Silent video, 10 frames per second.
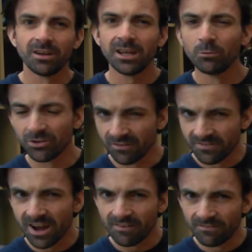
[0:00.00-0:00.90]
He was at the
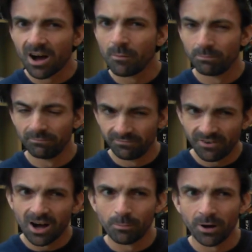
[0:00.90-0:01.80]
far
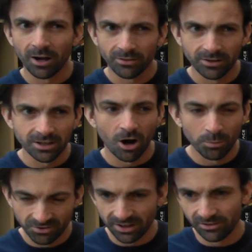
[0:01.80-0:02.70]
back, the
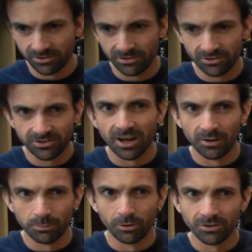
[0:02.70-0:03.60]
opposite
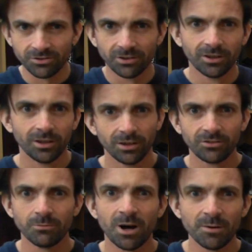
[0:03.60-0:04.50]
start point
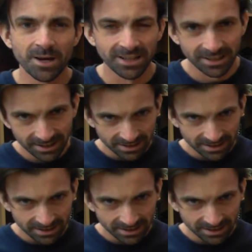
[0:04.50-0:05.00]
to my men.